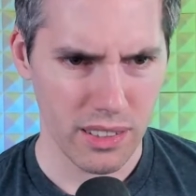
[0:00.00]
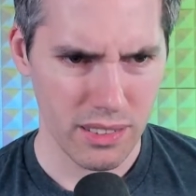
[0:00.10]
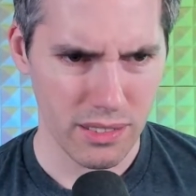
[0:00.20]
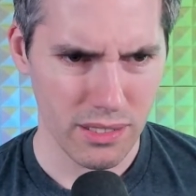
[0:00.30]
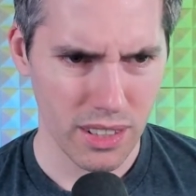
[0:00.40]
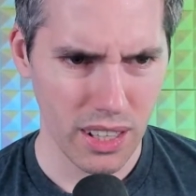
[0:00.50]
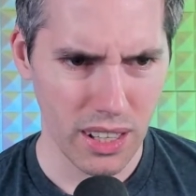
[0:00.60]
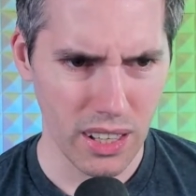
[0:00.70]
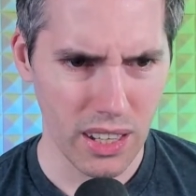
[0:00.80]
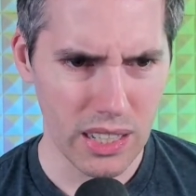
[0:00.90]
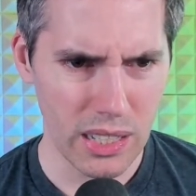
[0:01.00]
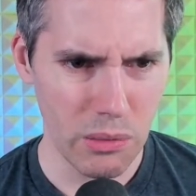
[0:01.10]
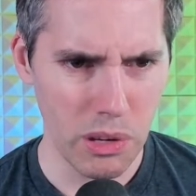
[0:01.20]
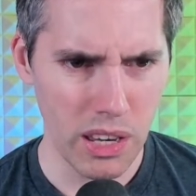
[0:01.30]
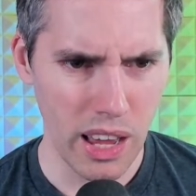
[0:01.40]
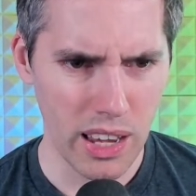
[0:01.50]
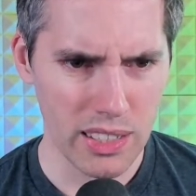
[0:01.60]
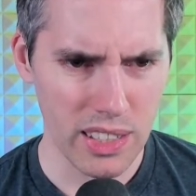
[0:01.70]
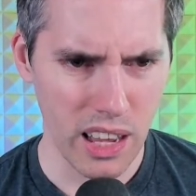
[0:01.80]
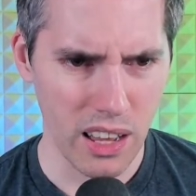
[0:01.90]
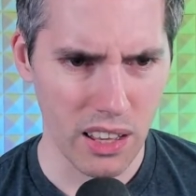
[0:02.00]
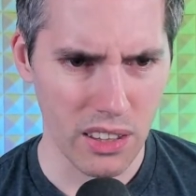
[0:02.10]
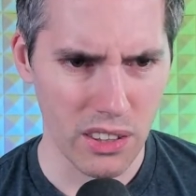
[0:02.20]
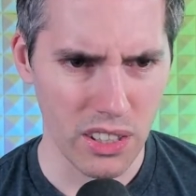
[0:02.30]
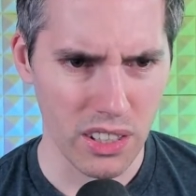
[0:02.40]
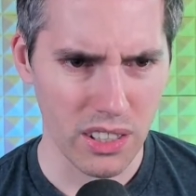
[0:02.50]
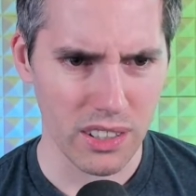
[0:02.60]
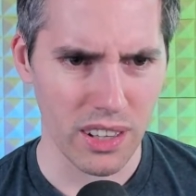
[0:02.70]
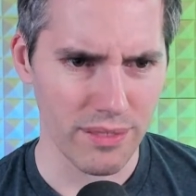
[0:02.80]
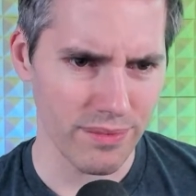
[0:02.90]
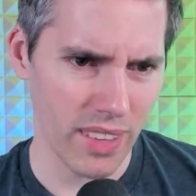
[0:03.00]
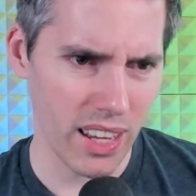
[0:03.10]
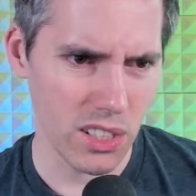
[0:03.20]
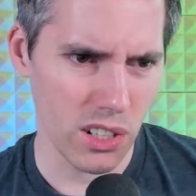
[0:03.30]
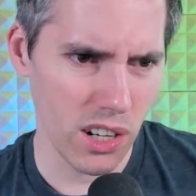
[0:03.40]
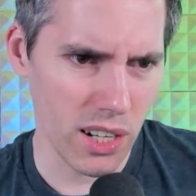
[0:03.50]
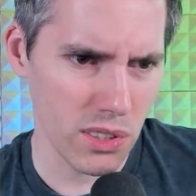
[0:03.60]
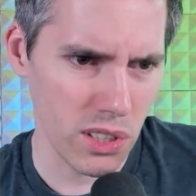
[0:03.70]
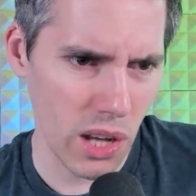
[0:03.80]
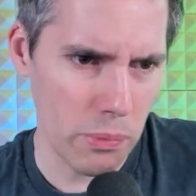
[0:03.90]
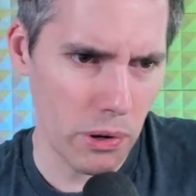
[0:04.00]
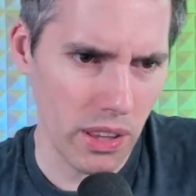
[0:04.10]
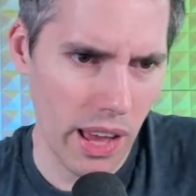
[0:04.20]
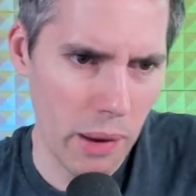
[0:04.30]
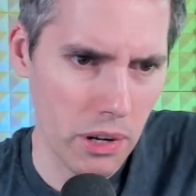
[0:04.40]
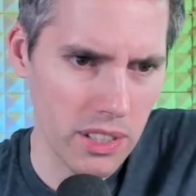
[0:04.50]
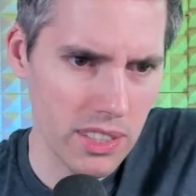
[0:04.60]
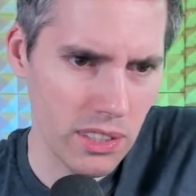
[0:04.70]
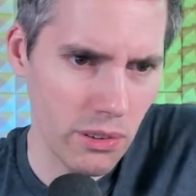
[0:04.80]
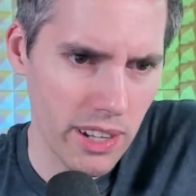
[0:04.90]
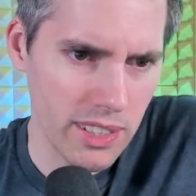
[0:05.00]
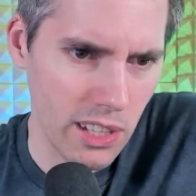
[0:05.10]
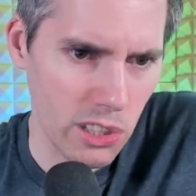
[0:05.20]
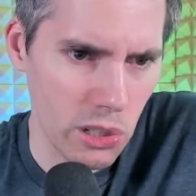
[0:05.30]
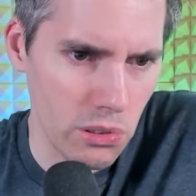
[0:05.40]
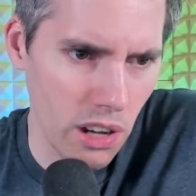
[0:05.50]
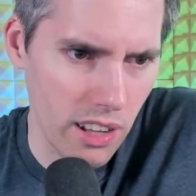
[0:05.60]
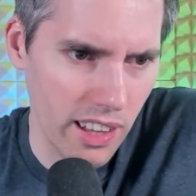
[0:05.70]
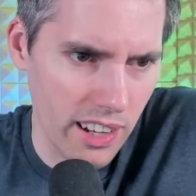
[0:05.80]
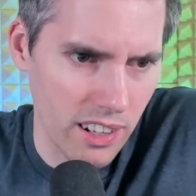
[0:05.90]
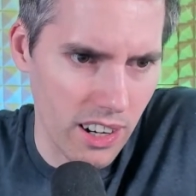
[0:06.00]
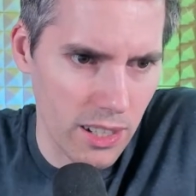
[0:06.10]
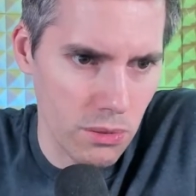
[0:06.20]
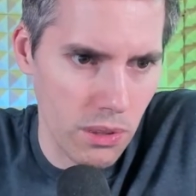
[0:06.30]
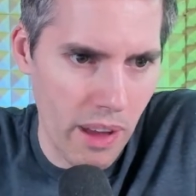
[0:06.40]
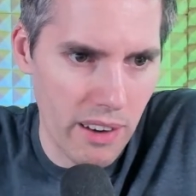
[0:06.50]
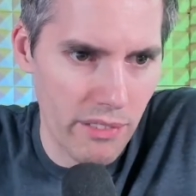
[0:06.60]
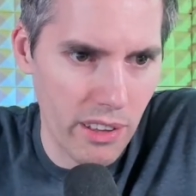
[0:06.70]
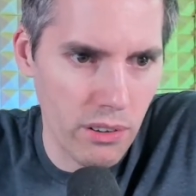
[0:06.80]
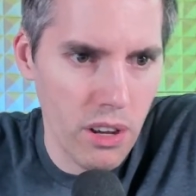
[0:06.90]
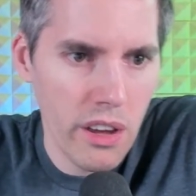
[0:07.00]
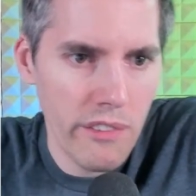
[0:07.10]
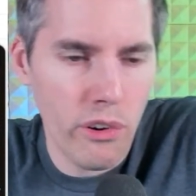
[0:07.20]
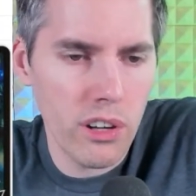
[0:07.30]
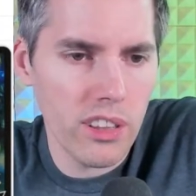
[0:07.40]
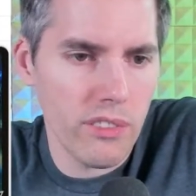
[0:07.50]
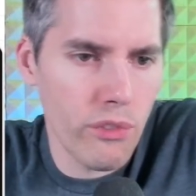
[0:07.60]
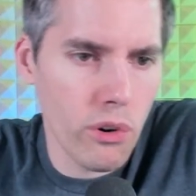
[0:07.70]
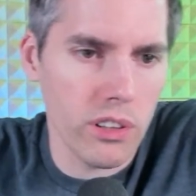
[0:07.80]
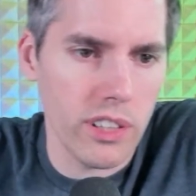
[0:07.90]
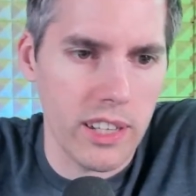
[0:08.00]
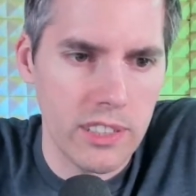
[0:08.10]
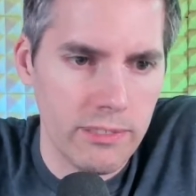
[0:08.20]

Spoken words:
When you ETB, exile cards on the top of your library until you exile 2 non-land cards with a mana value 4 or less.